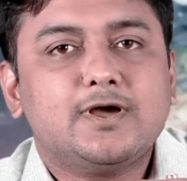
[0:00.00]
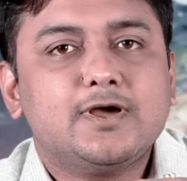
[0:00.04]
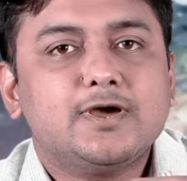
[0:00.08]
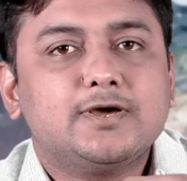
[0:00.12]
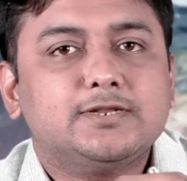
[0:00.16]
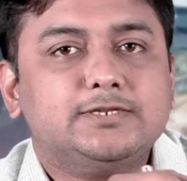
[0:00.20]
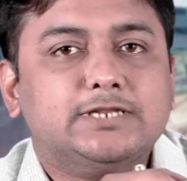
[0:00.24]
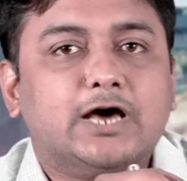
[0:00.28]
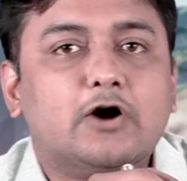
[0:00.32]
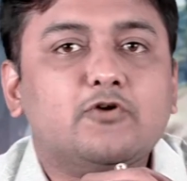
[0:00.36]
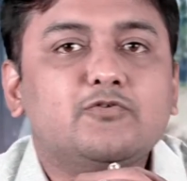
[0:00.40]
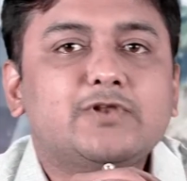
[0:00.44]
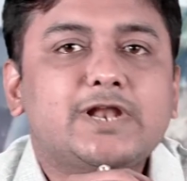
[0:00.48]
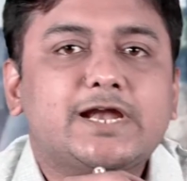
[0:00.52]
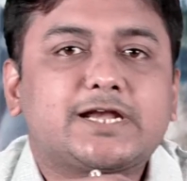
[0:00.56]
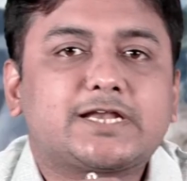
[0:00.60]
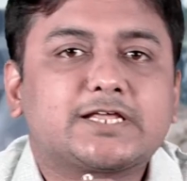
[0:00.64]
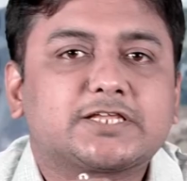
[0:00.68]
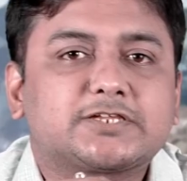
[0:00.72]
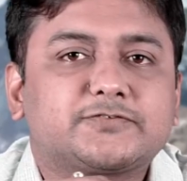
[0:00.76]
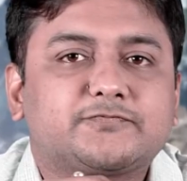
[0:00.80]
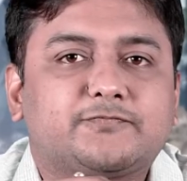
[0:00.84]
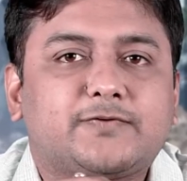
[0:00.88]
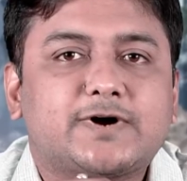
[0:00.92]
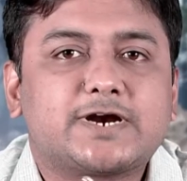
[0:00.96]
Now let us
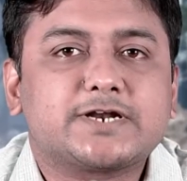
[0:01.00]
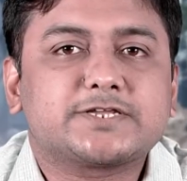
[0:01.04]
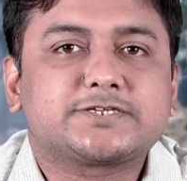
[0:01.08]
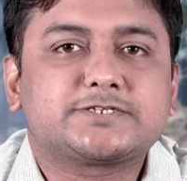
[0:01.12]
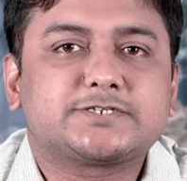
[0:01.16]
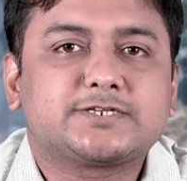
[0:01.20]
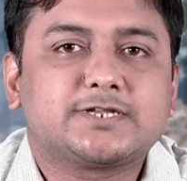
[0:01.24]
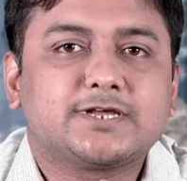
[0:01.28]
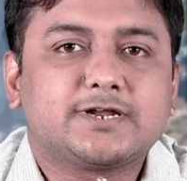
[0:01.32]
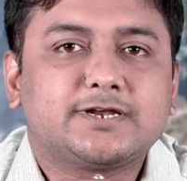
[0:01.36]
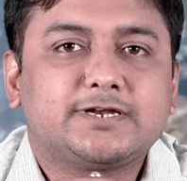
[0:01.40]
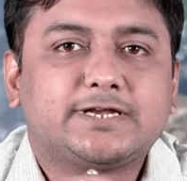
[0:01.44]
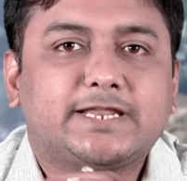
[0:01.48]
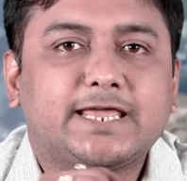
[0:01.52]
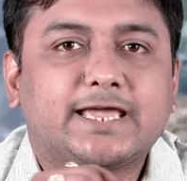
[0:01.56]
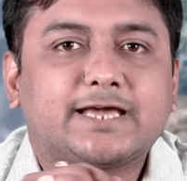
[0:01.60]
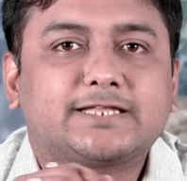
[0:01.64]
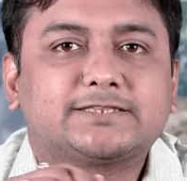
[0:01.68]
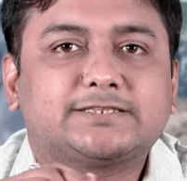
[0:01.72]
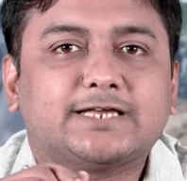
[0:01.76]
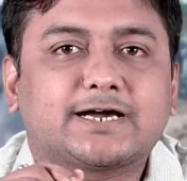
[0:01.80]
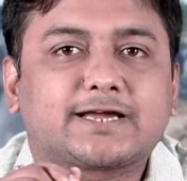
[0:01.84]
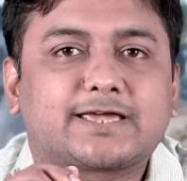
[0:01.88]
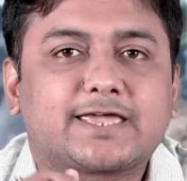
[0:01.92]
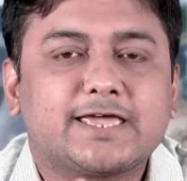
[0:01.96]
first take
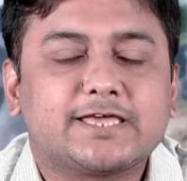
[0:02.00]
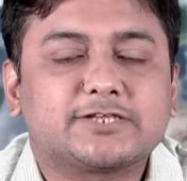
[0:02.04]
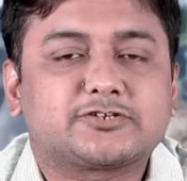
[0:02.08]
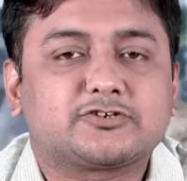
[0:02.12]
the case